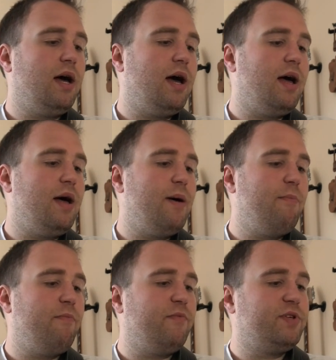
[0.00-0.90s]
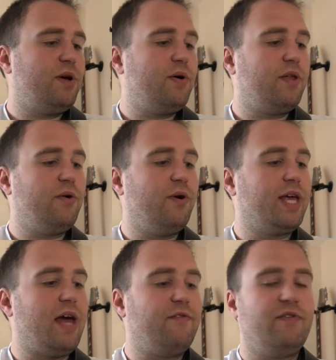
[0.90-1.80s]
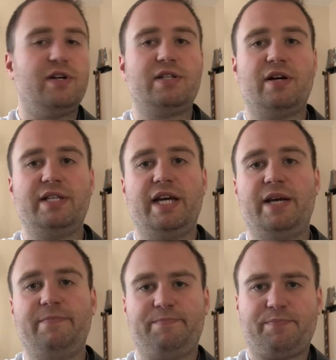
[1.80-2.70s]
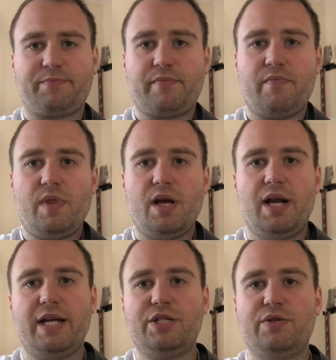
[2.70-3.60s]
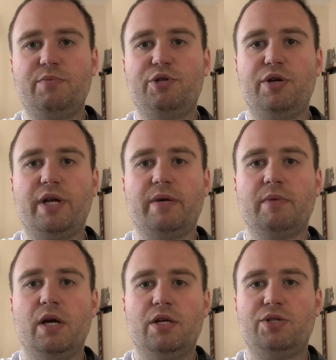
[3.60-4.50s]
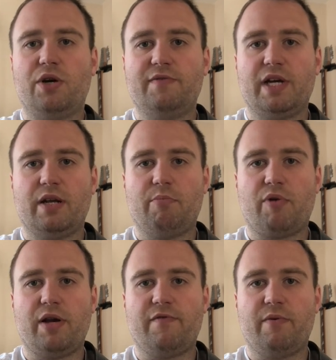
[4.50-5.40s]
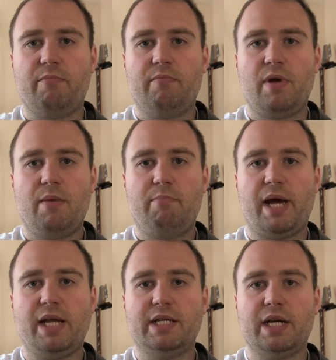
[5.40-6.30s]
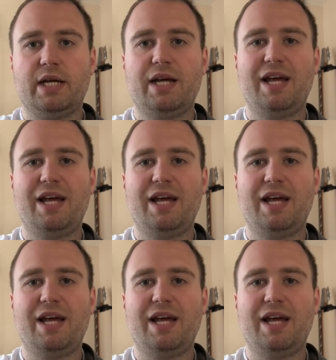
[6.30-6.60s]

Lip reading: So I thought again, first idea, let's do some tuning. So I've taken a break from painting.